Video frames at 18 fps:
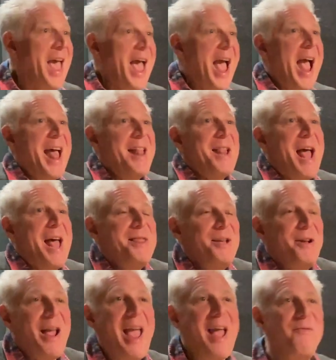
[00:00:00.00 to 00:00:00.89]
And
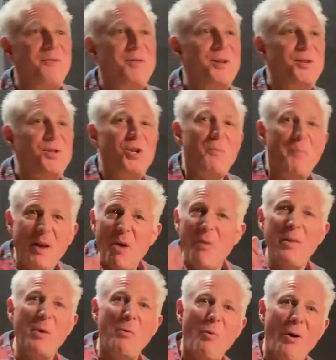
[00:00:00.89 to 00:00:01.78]
there should be
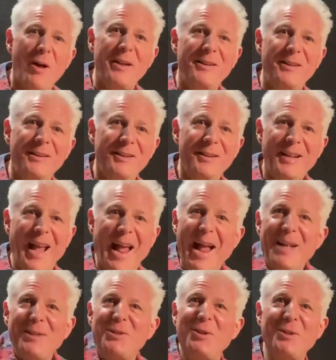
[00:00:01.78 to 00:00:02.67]
only one
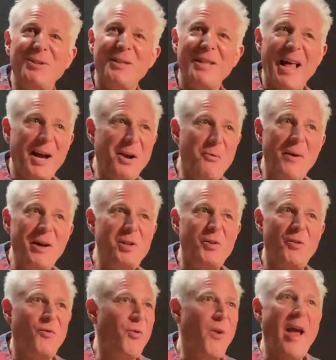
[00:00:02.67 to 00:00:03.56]
answer to that
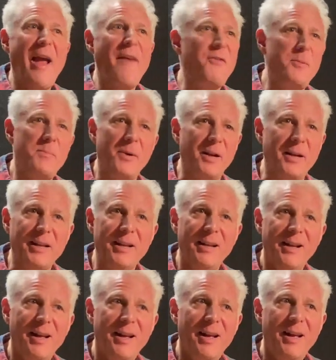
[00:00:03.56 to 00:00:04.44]
question for everybody,
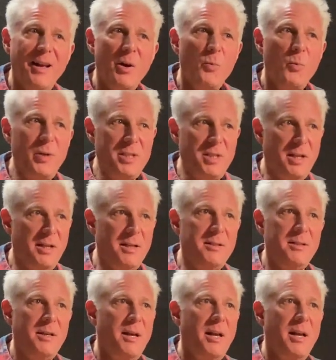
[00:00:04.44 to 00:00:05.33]
which
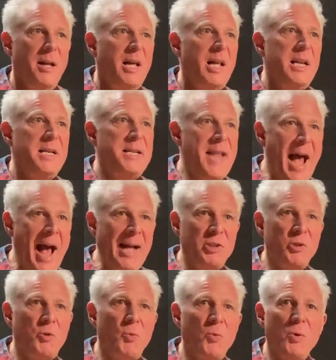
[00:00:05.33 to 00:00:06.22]
is
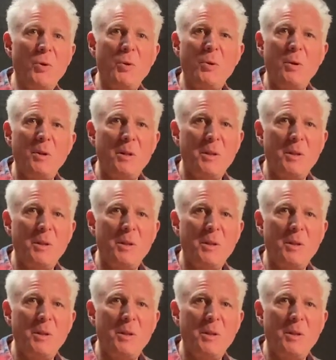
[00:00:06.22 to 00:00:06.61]
natural,